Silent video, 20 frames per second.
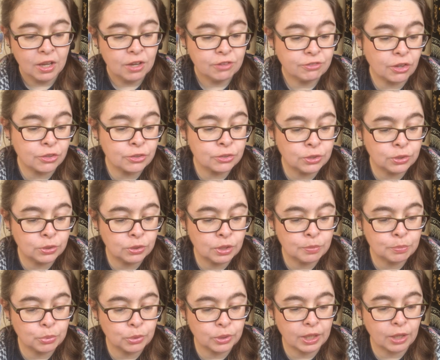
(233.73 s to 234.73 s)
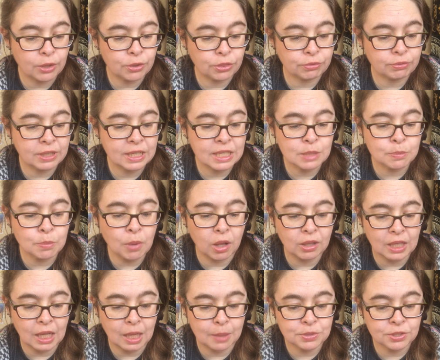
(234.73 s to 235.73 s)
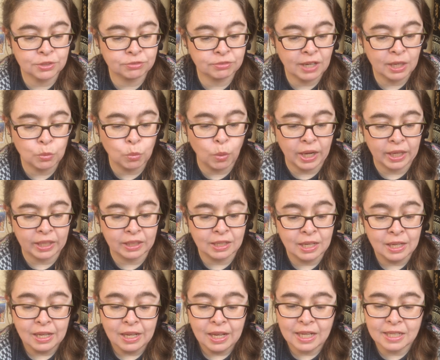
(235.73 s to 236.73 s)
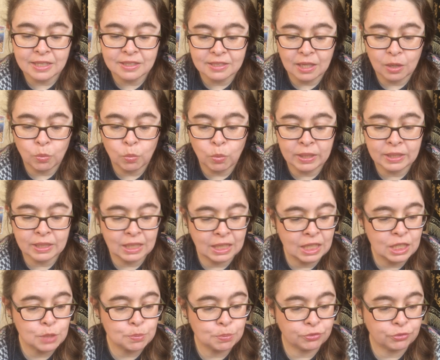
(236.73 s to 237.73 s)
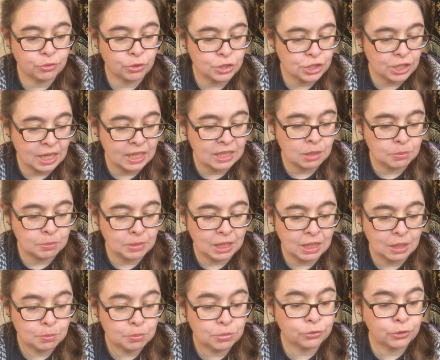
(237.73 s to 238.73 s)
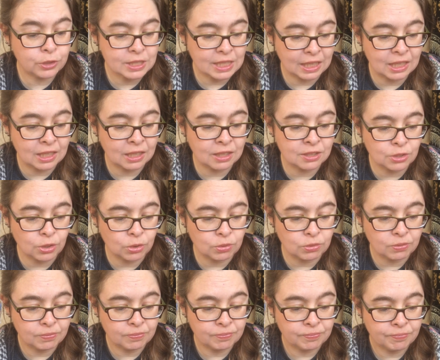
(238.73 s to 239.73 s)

Father Noonan poured out 3 small cups of red wine and set one each before Jane and me before taking his own.